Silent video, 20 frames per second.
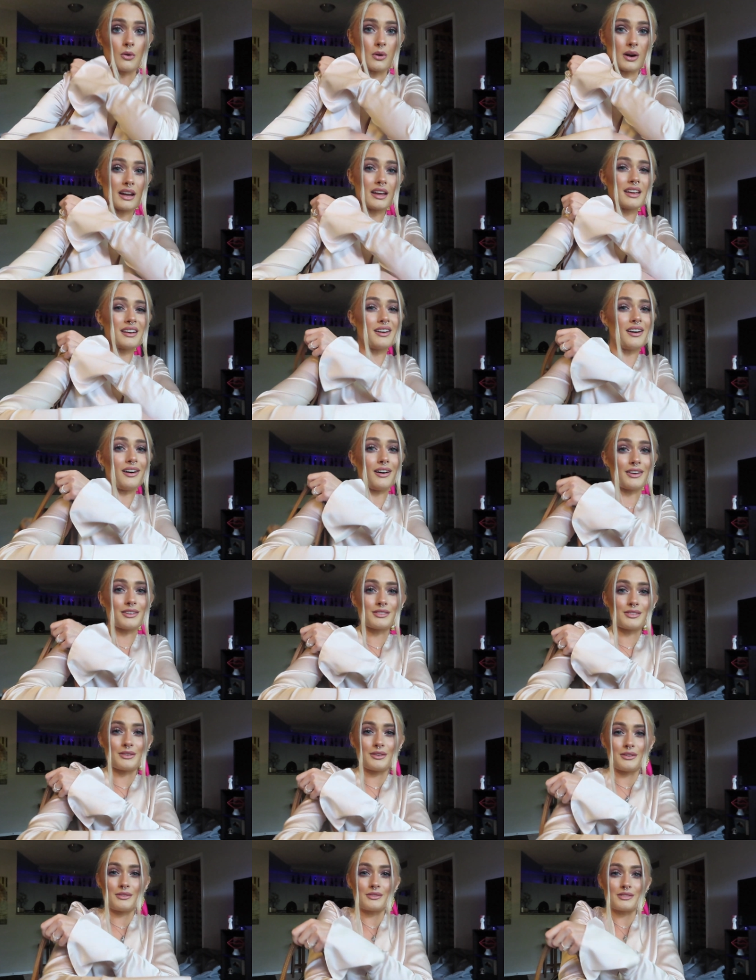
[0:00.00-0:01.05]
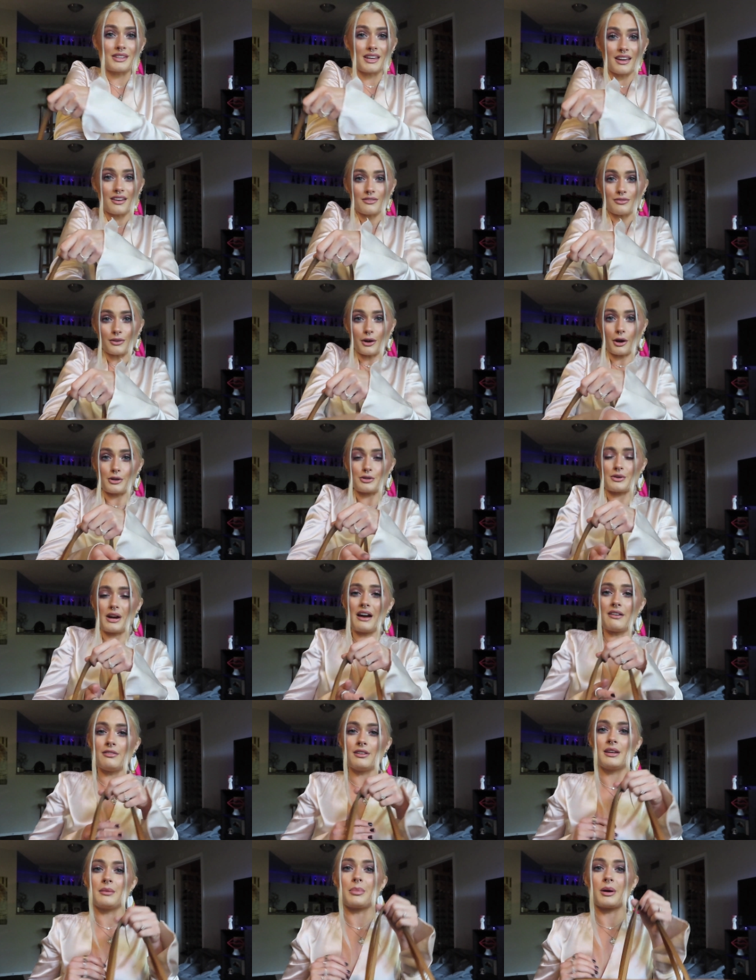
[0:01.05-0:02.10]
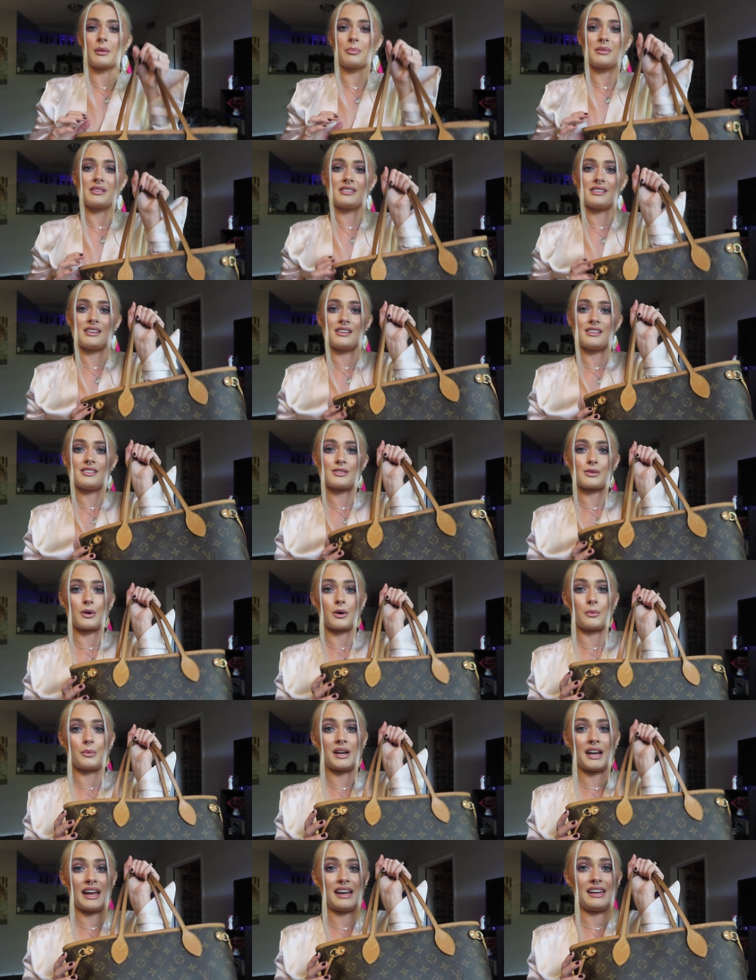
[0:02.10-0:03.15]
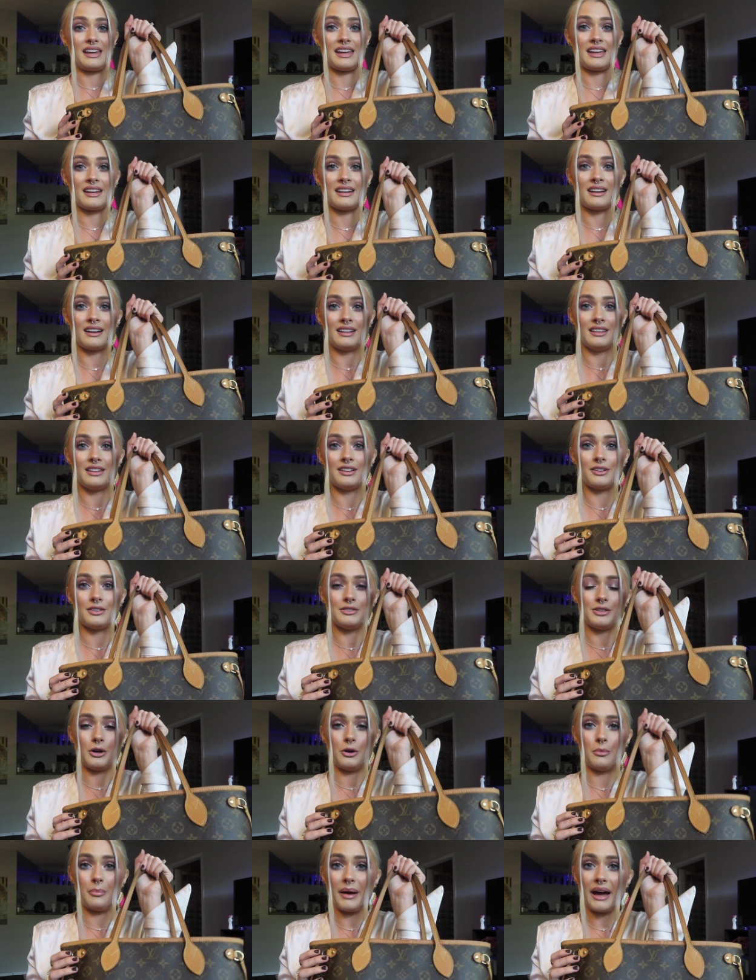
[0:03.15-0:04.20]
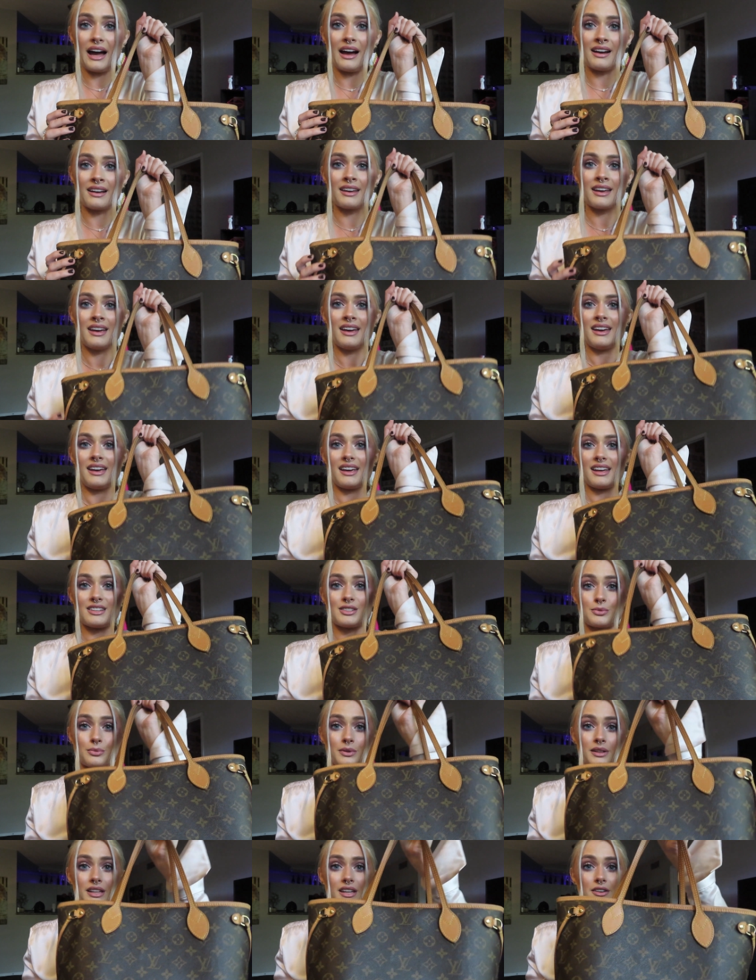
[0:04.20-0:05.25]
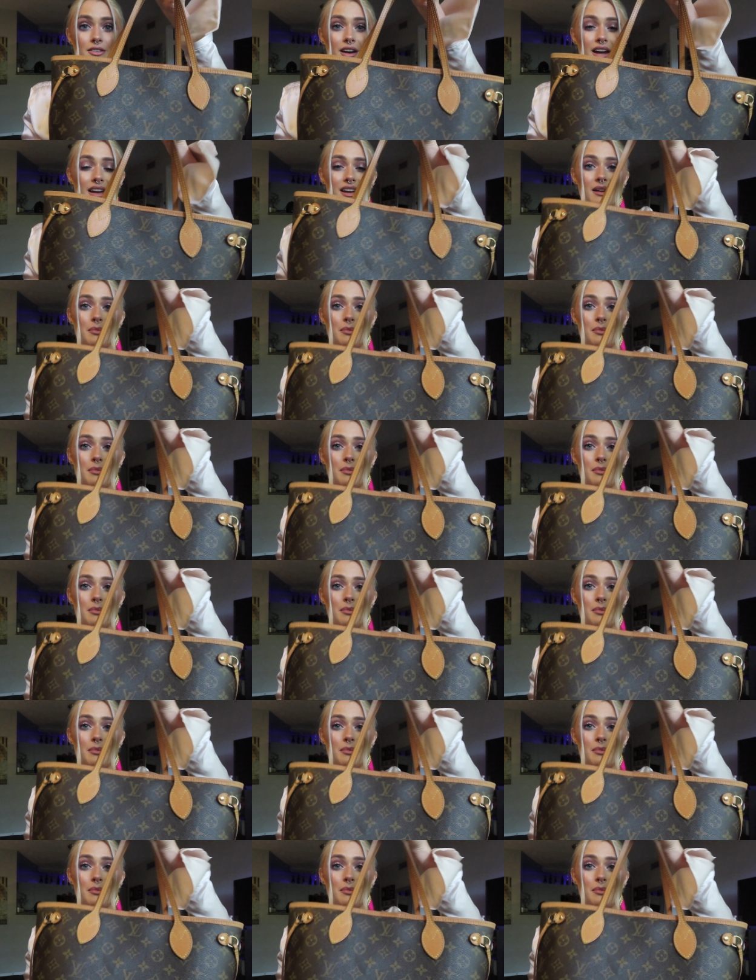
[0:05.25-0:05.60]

or I can also use it for traveling purposes or when I need a little tote bag. It's really great.